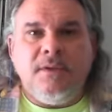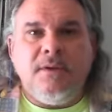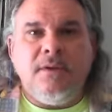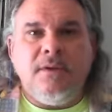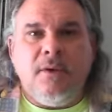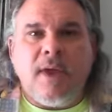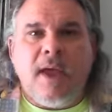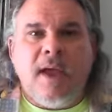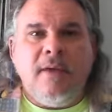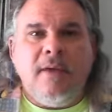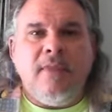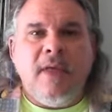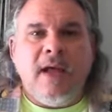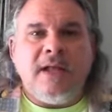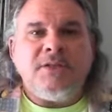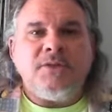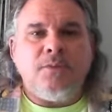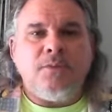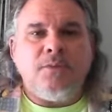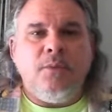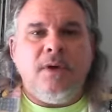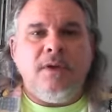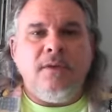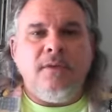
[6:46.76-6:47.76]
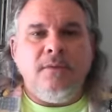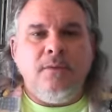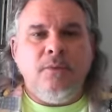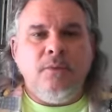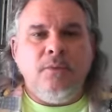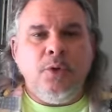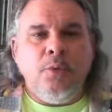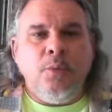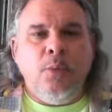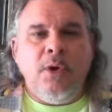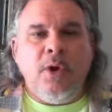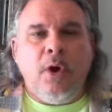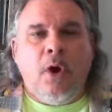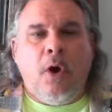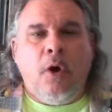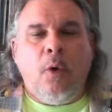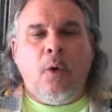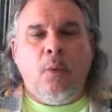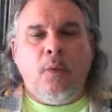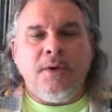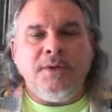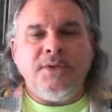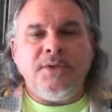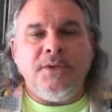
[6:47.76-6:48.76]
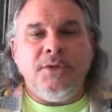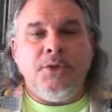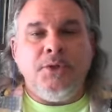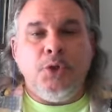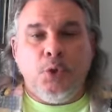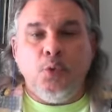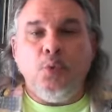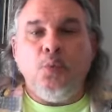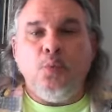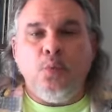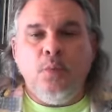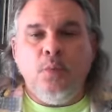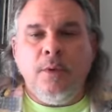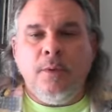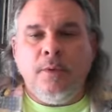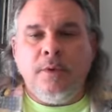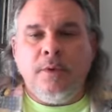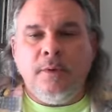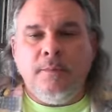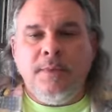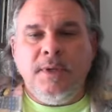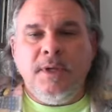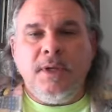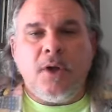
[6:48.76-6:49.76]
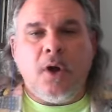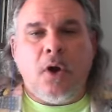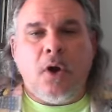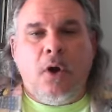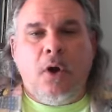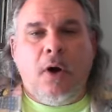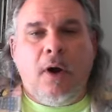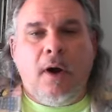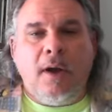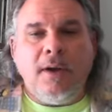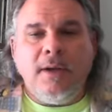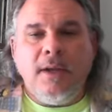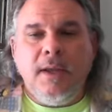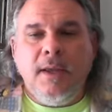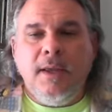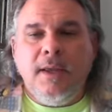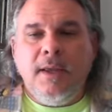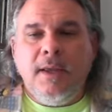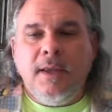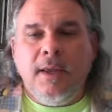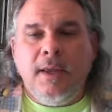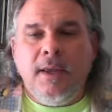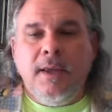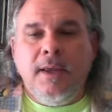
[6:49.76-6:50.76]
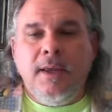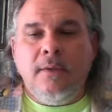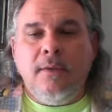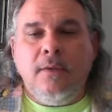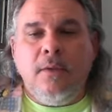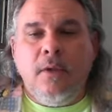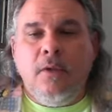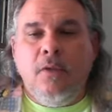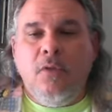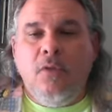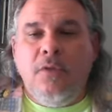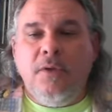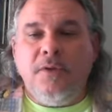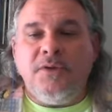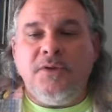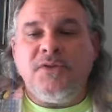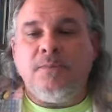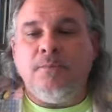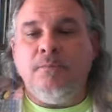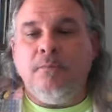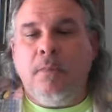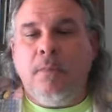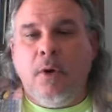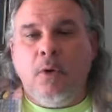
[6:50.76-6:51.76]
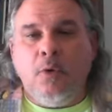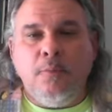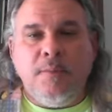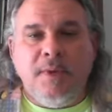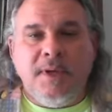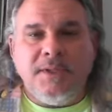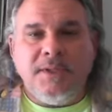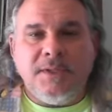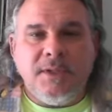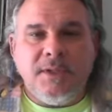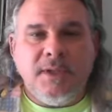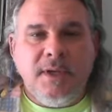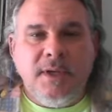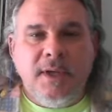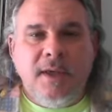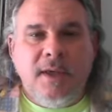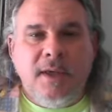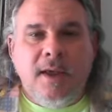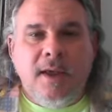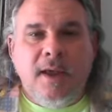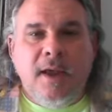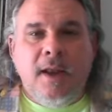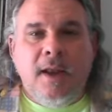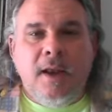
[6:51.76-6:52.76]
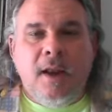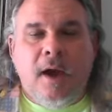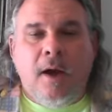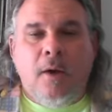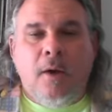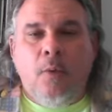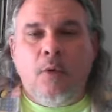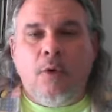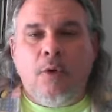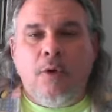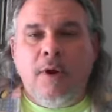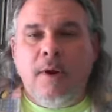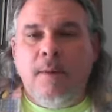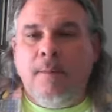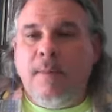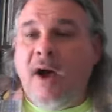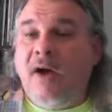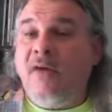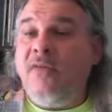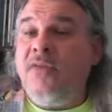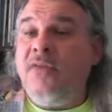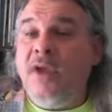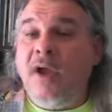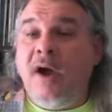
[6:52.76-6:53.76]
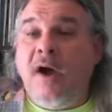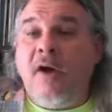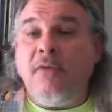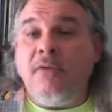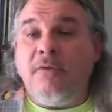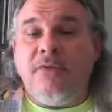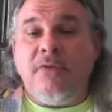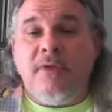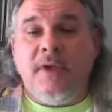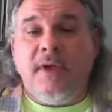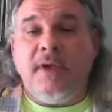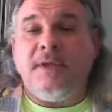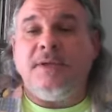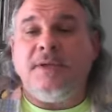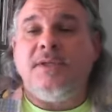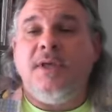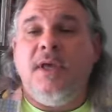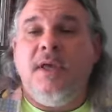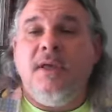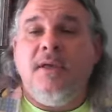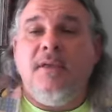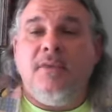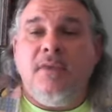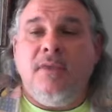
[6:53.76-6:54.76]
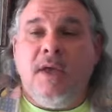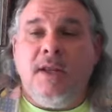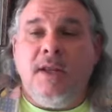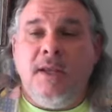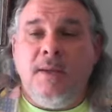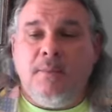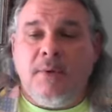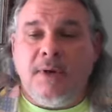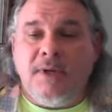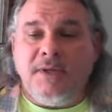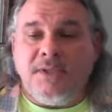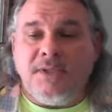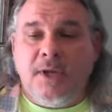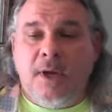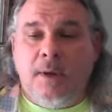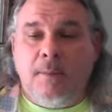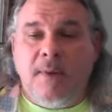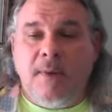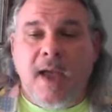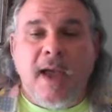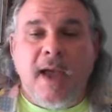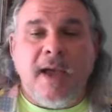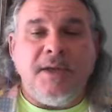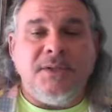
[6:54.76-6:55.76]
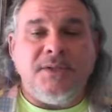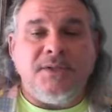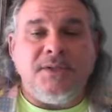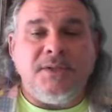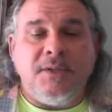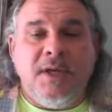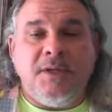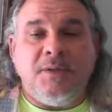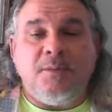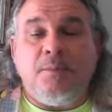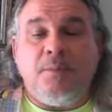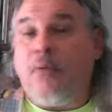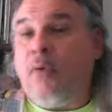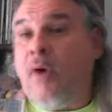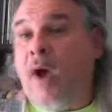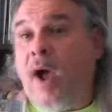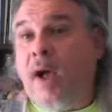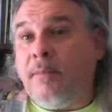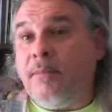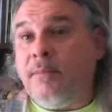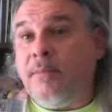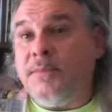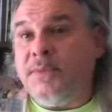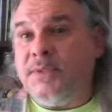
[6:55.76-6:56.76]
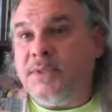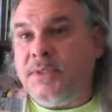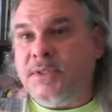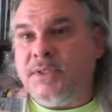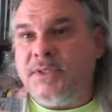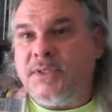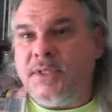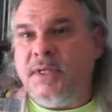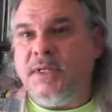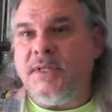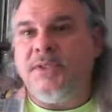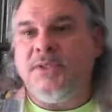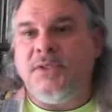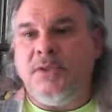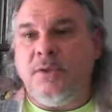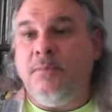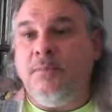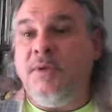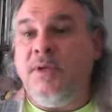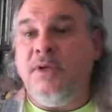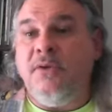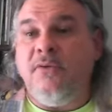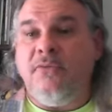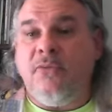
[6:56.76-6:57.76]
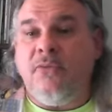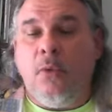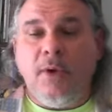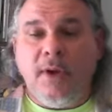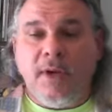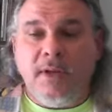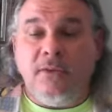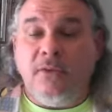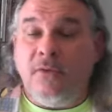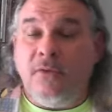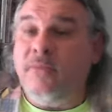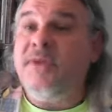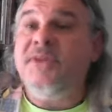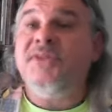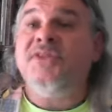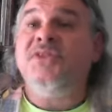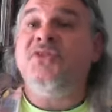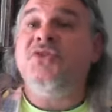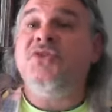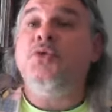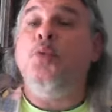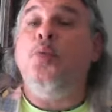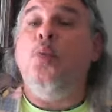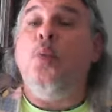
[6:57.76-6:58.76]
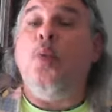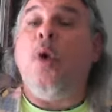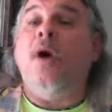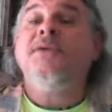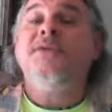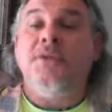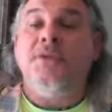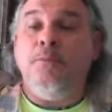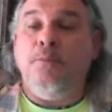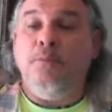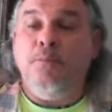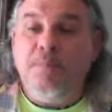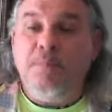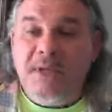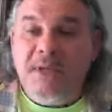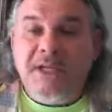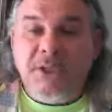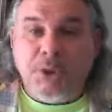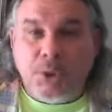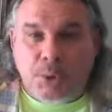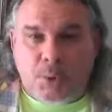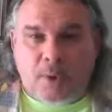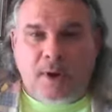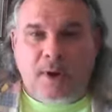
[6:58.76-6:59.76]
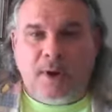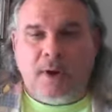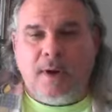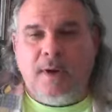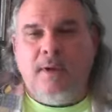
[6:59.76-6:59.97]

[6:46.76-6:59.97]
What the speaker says: Okay, that's what we all want to do. We want to be caught in this moment and not worry about the other things that he brings up as problems, as things to be avoided, the reasons you want to be drunk,